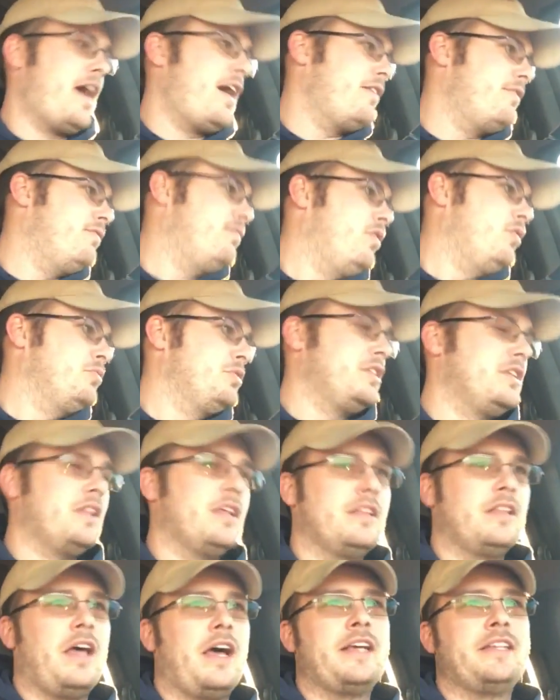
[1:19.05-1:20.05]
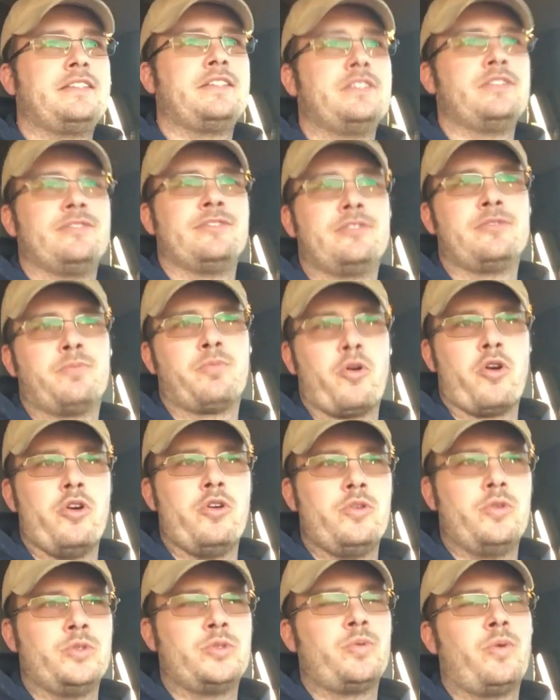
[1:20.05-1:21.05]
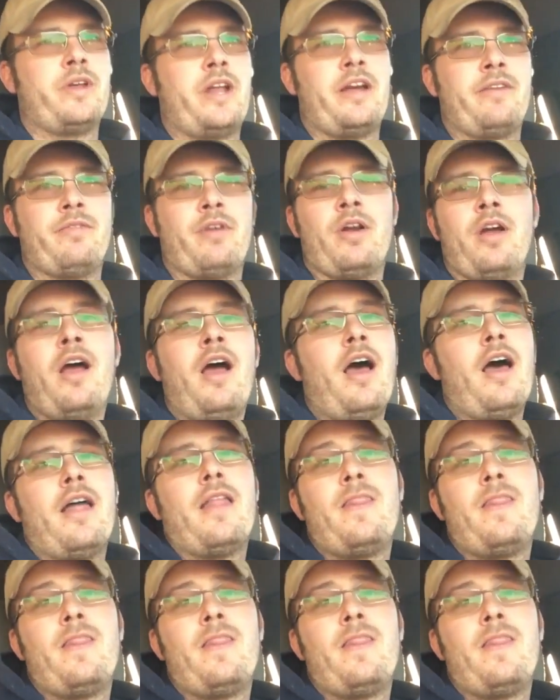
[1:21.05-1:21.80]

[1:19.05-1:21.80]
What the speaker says: have only the licensed pros, whatever,